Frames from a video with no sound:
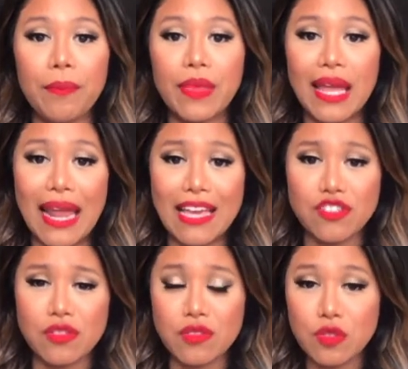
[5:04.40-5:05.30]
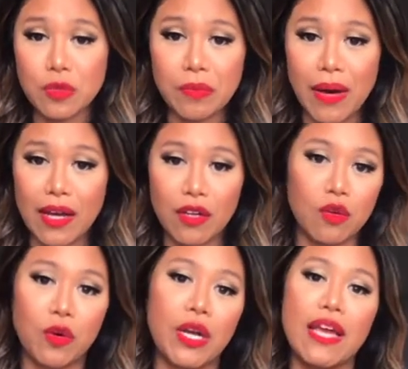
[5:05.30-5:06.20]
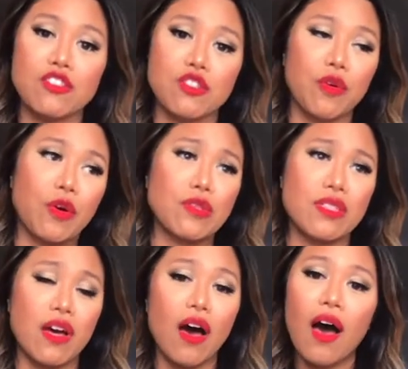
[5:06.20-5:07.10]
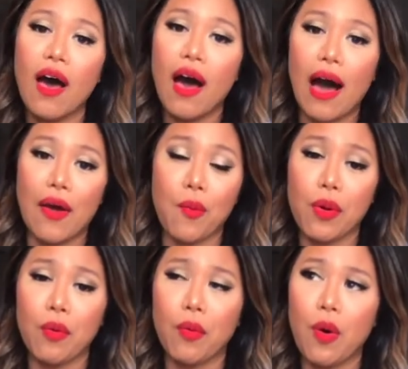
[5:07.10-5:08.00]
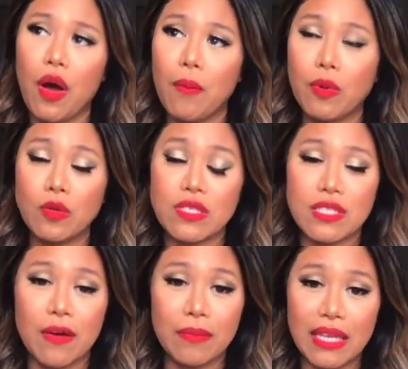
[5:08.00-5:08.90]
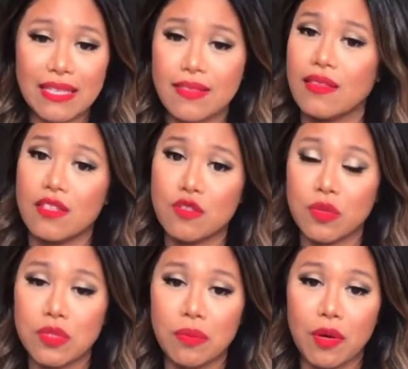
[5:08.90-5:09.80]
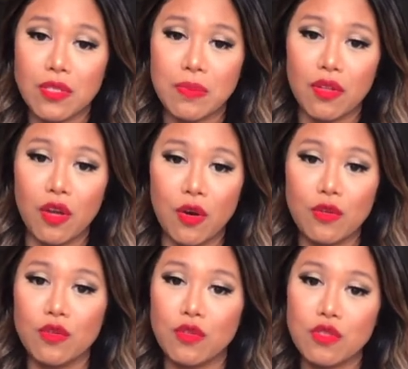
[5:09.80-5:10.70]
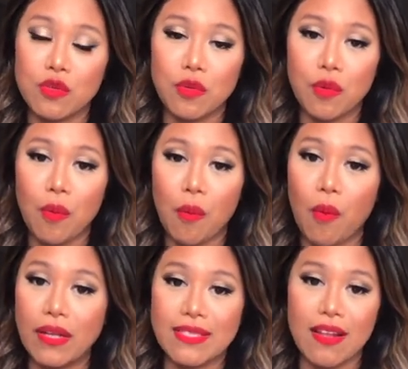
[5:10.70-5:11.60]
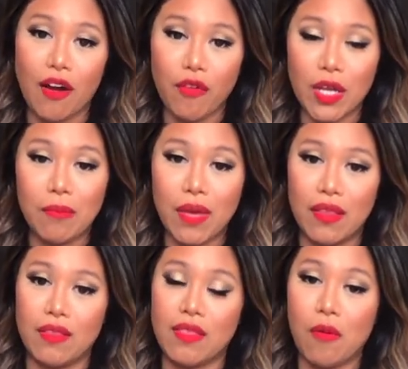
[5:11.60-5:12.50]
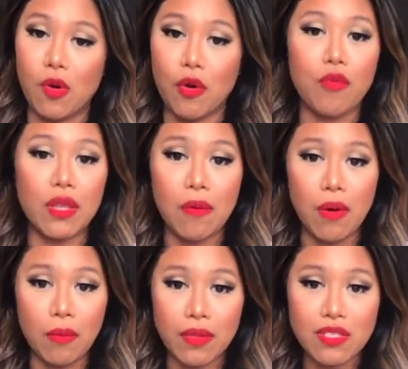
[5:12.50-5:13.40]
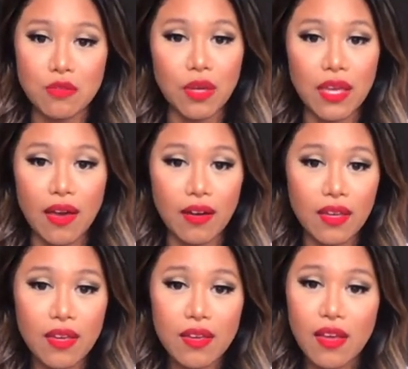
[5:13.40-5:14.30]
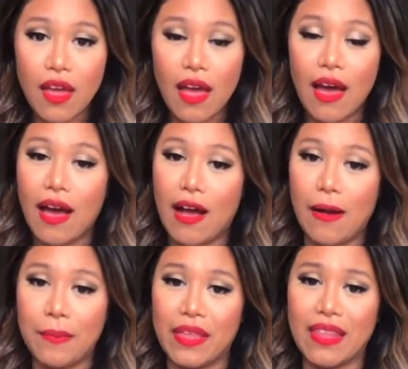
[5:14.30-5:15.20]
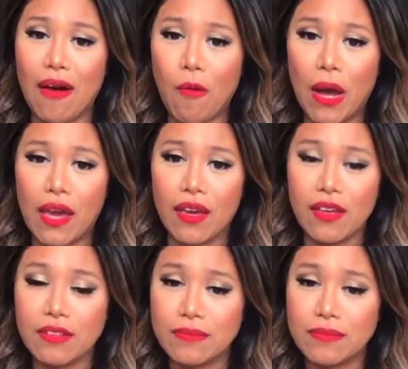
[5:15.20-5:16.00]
an Asian supermarket or an Asian grocer. I will put some links in the description box below to ones that I recommend that will go really well with sukiyaki. And that way